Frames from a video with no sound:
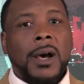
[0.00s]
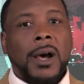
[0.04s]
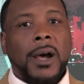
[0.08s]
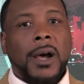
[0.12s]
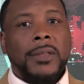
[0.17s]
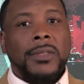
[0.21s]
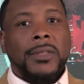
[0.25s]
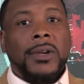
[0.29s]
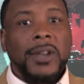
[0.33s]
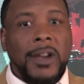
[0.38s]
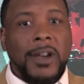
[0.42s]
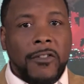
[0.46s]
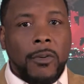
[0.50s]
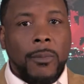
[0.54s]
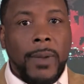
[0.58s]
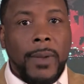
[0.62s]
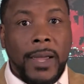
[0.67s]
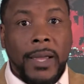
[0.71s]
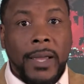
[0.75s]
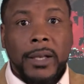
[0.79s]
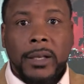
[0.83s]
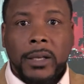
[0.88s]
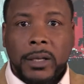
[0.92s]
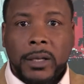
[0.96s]
and the
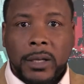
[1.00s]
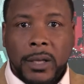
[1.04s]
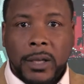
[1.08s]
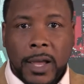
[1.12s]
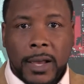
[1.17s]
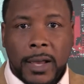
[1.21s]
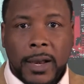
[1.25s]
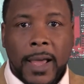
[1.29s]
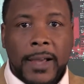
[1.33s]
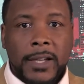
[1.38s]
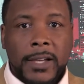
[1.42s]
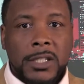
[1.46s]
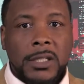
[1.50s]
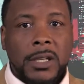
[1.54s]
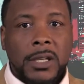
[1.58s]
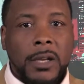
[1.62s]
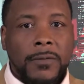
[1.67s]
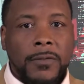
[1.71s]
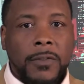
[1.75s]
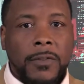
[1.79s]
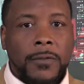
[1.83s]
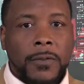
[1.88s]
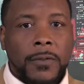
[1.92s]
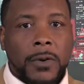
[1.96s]
government can
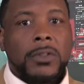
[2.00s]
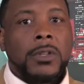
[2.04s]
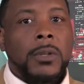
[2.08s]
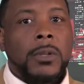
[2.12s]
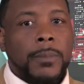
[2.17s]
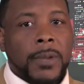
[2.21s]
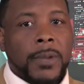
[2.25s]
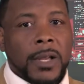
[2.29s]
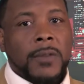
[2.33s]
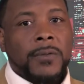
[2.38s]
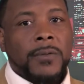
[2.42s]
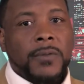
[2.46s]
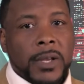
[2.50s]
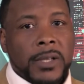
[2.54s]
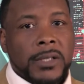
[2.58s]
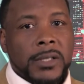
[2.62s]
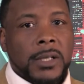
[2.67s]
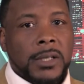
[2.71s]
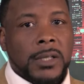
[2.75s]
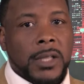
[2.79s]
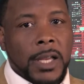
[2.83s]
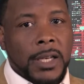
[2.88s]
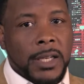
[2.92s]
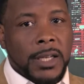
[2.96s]
actually fulfill the
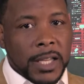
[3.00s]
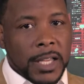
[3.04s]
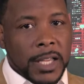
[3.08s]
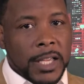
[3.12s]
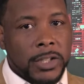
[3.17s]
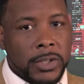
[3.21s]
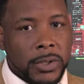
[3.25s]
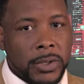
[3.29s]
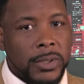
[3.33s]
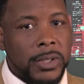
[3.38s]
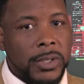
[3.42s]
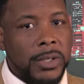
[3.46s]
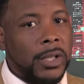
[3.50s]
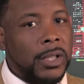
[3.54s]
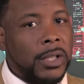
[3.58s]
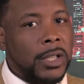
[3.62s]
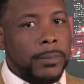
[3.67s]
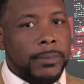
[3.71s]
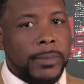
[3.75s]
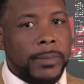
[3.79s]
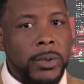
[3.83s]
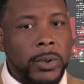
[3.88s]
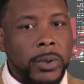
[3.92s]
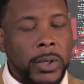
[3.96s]
benefits that they need to the
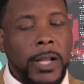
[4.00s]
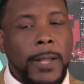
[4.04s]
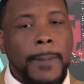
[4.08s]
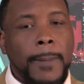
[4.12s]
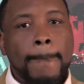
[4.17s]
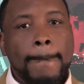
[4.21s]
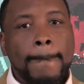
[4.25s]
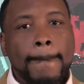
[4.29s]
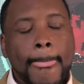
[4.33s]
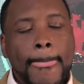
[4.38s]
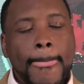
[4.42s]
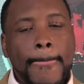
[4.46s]
community.